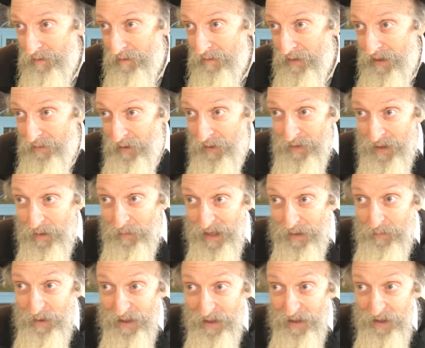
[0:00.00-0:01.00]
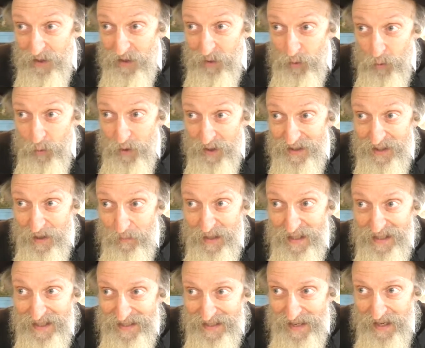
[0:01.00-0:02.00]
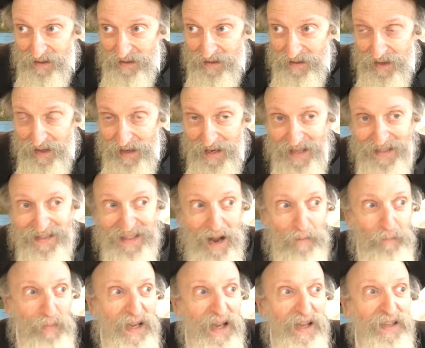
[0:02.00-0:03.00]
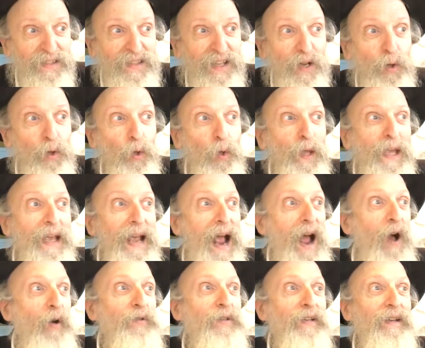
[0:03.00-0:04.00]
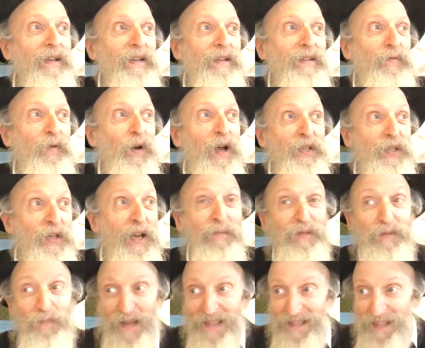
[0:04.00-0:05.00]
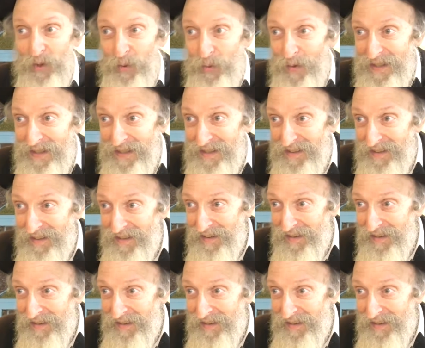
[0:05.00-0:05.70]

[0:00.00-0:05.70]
even if sometimes it is true to some extent, it's not because they're looking out for Hashem's best interests.